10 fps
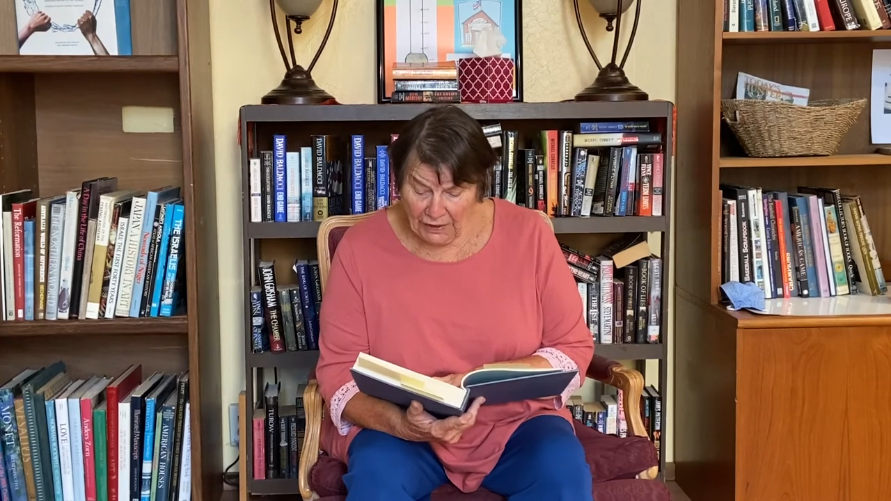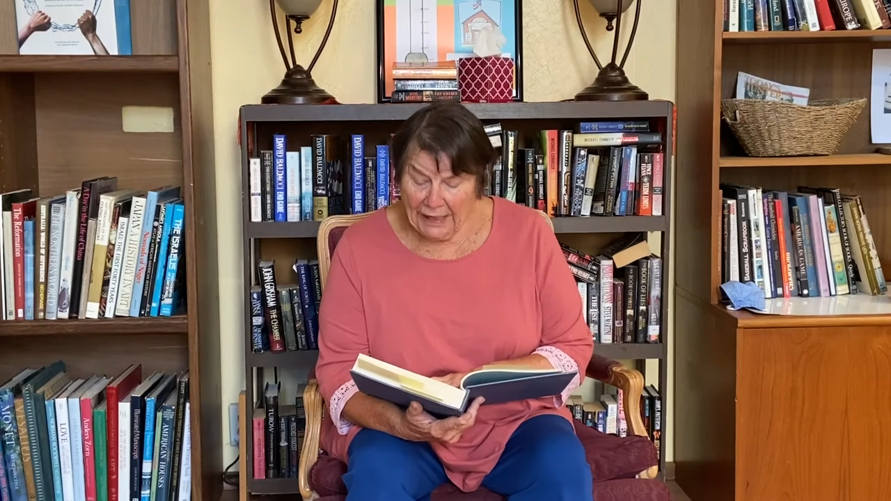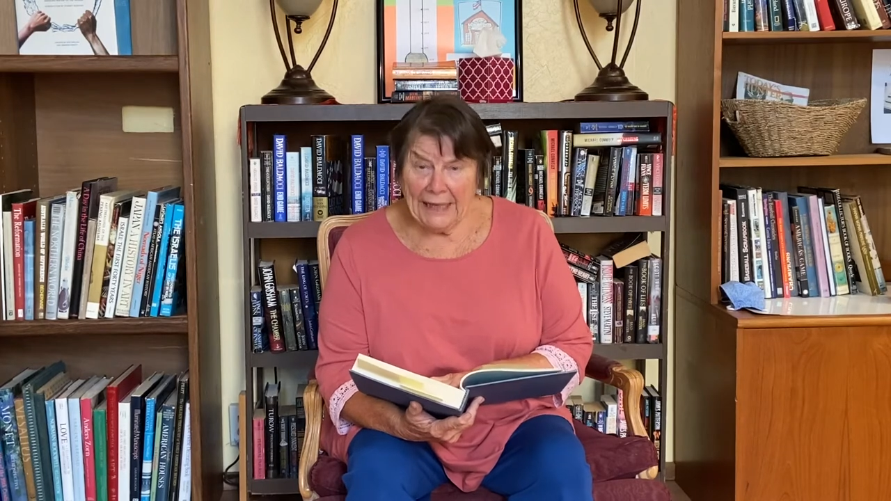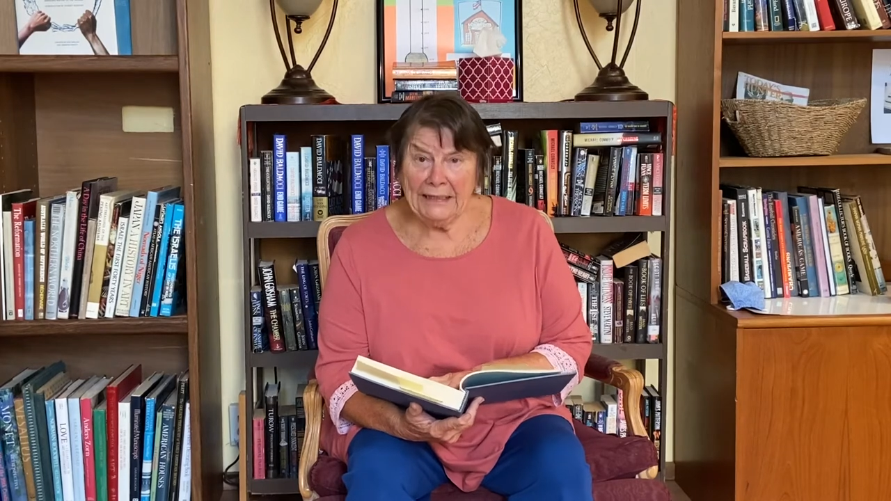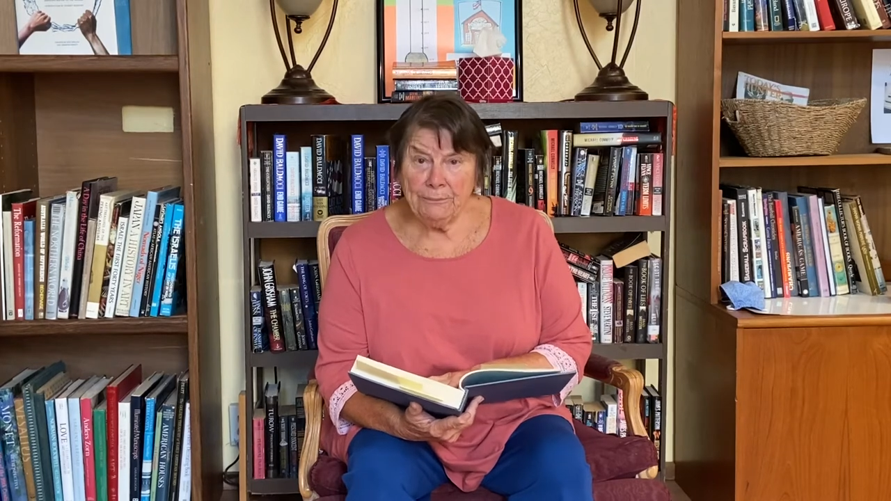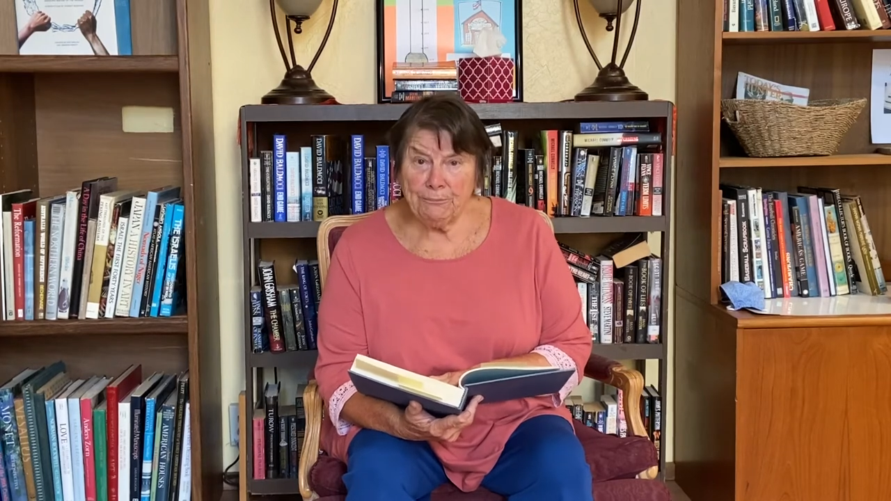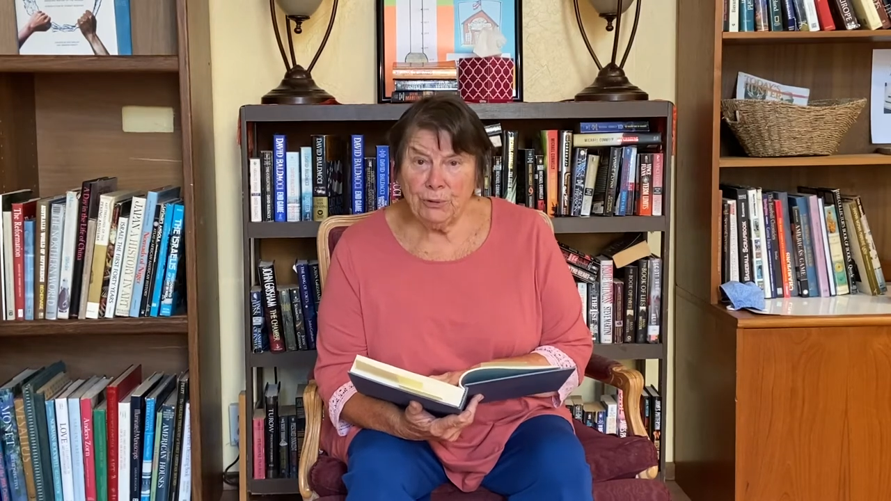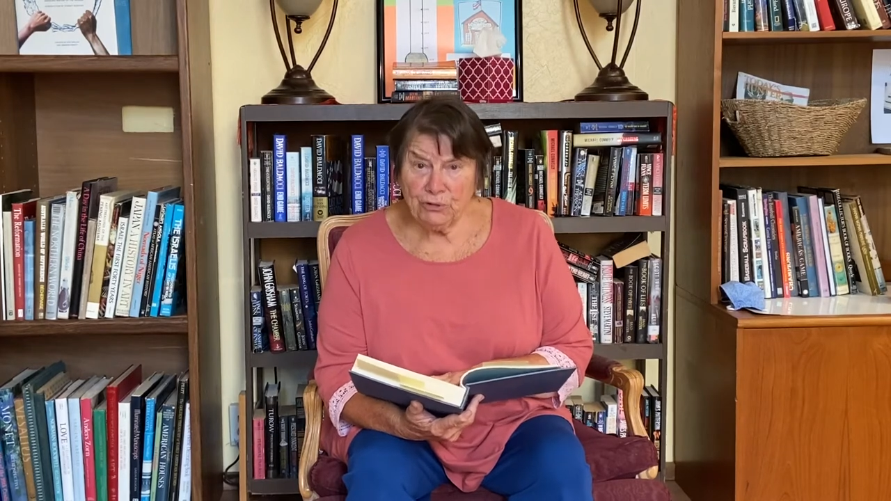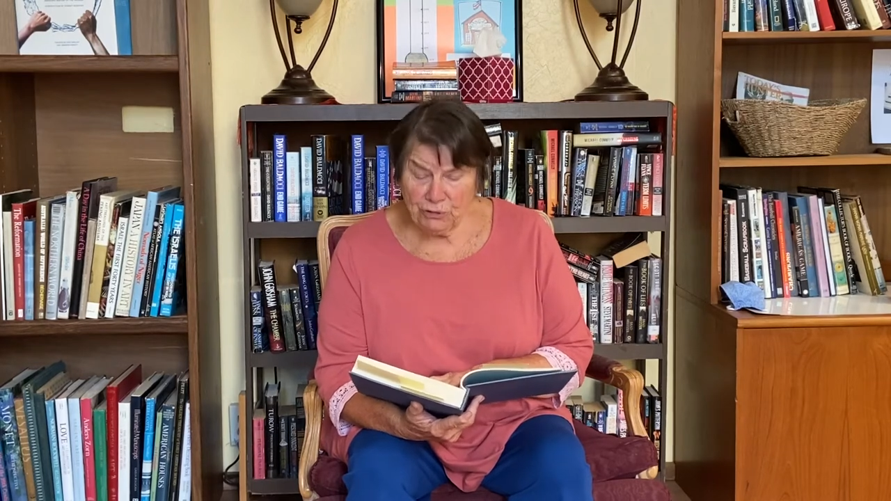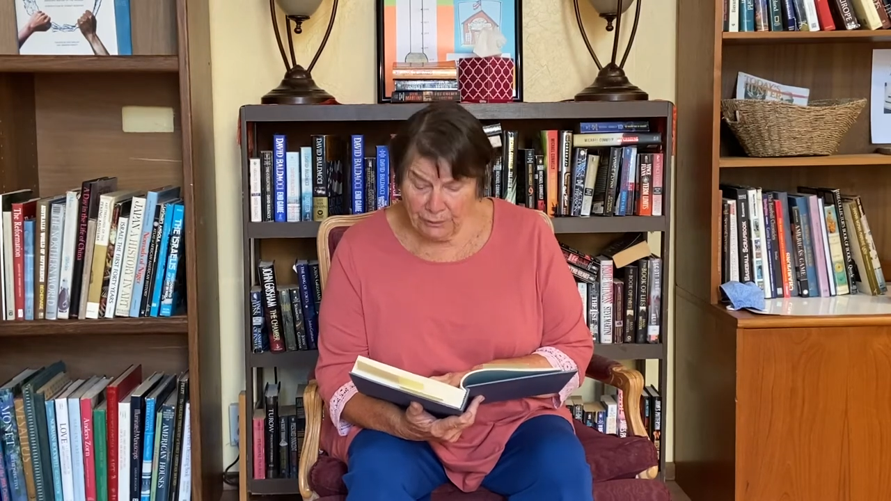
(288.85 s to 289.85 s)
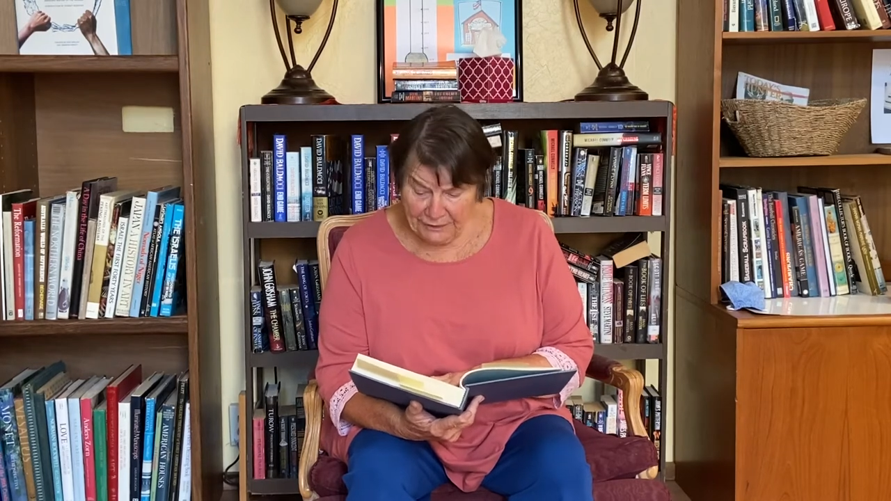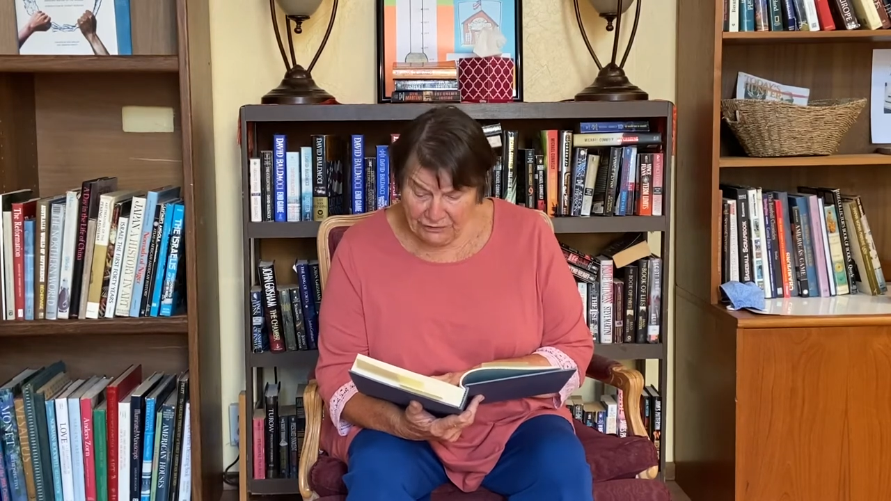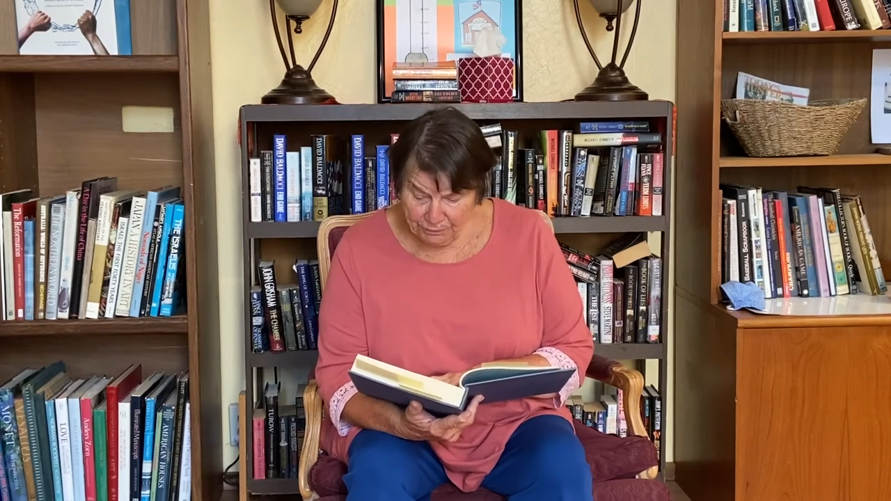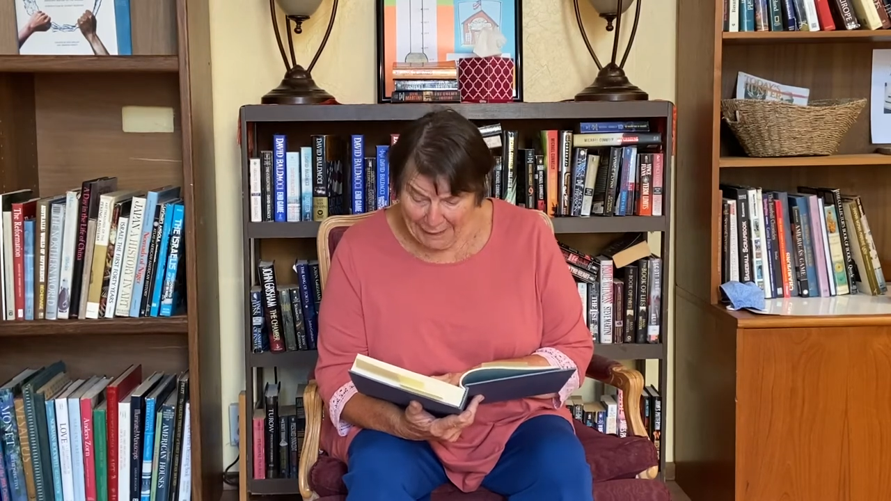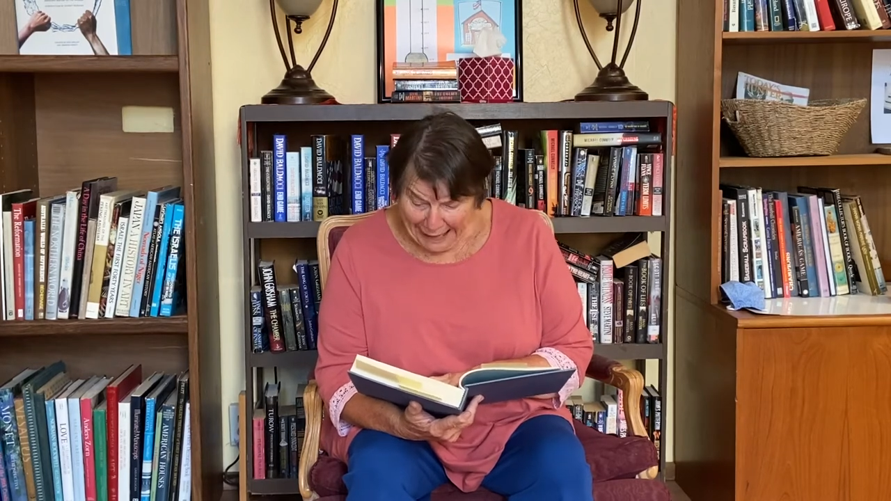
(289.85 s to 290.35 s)
and he pushed with his
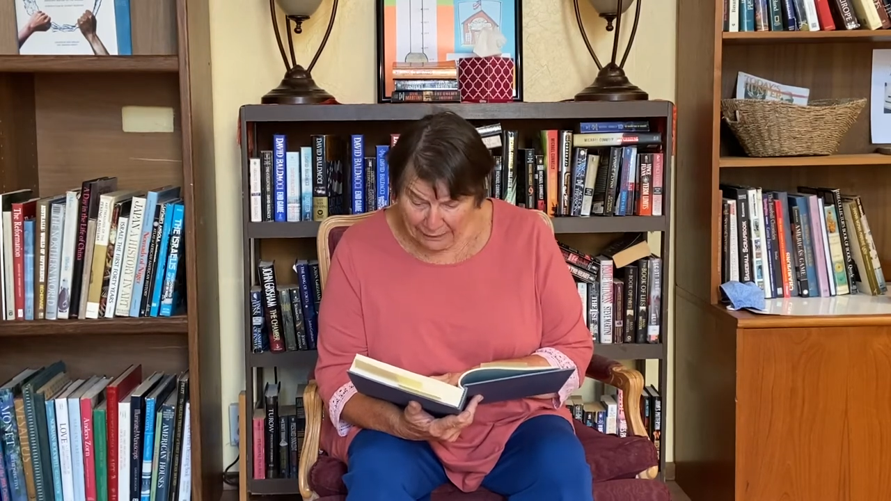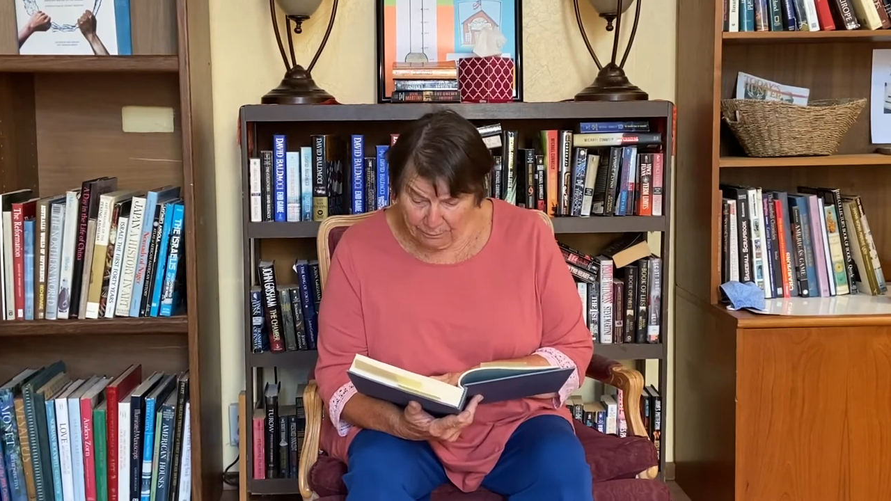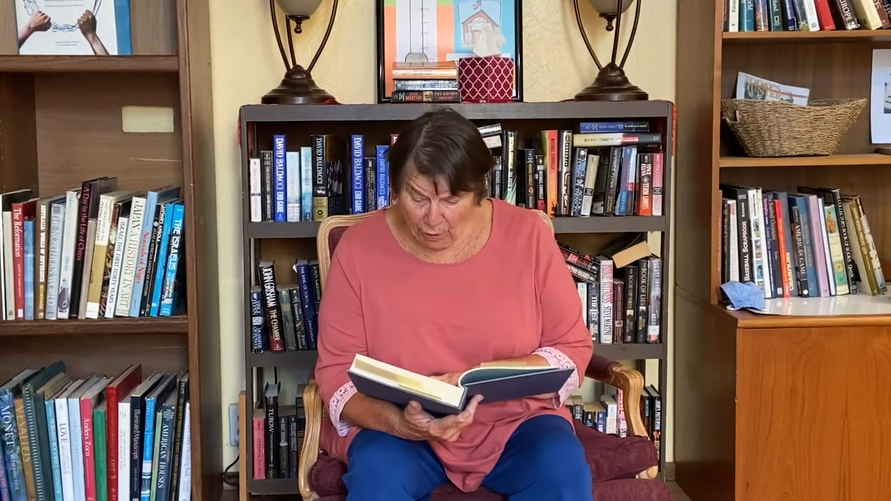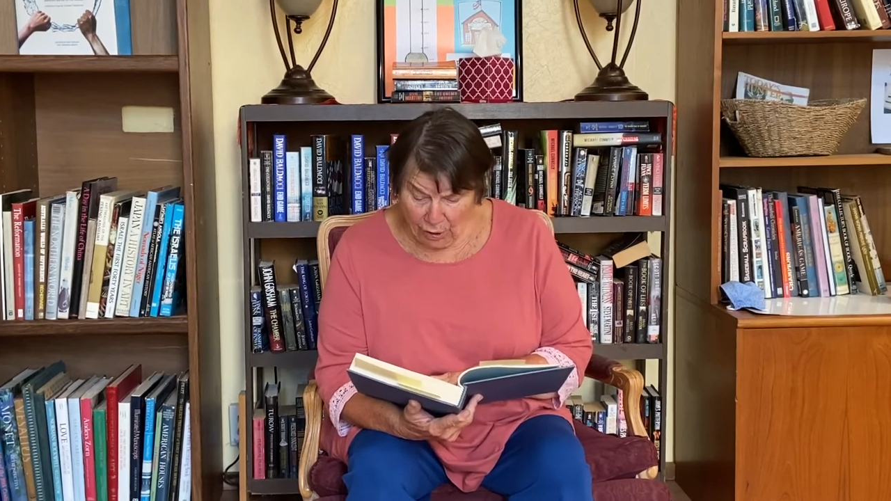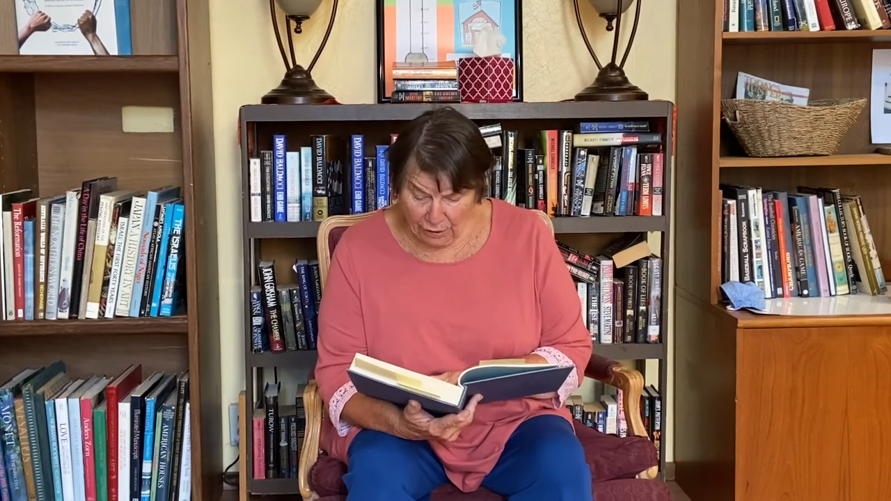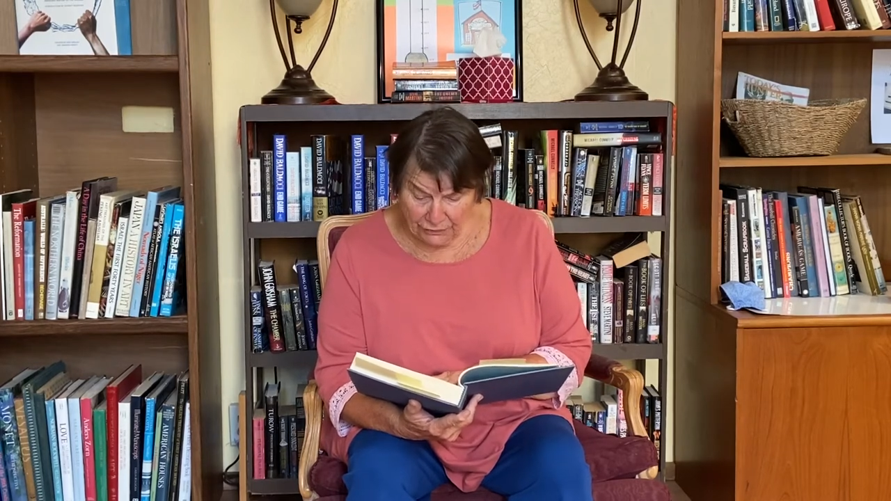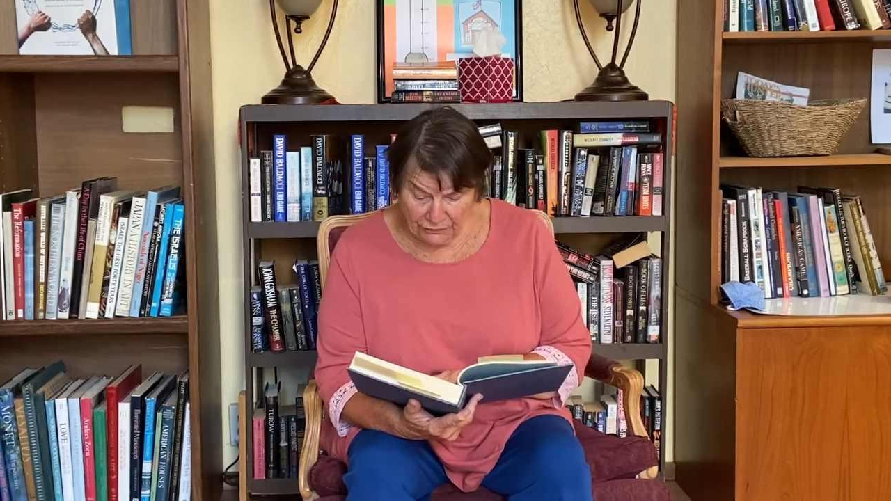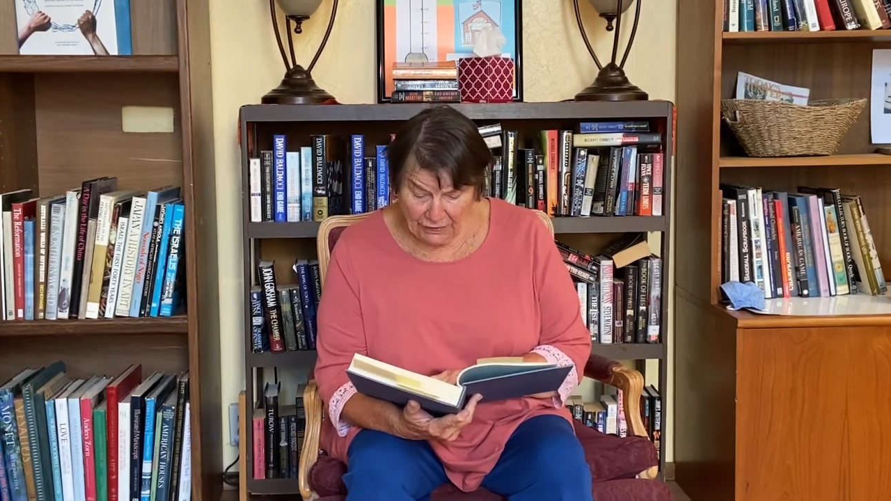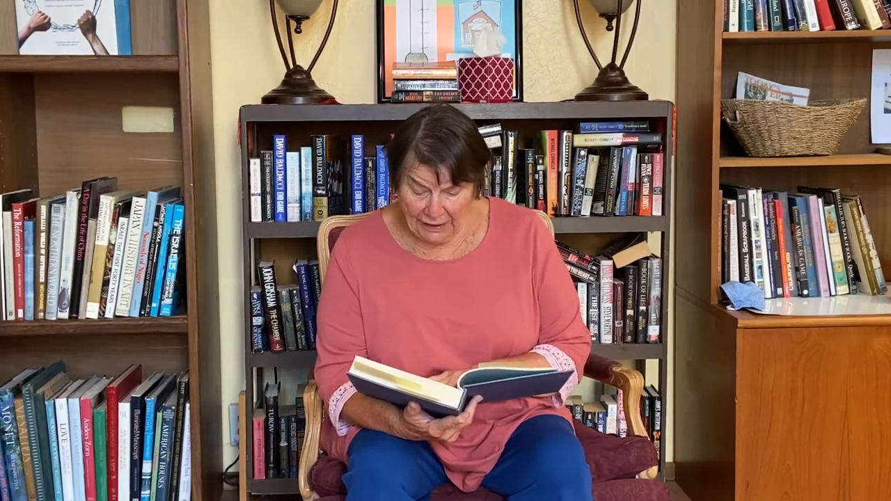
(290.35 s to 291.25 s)
back paws,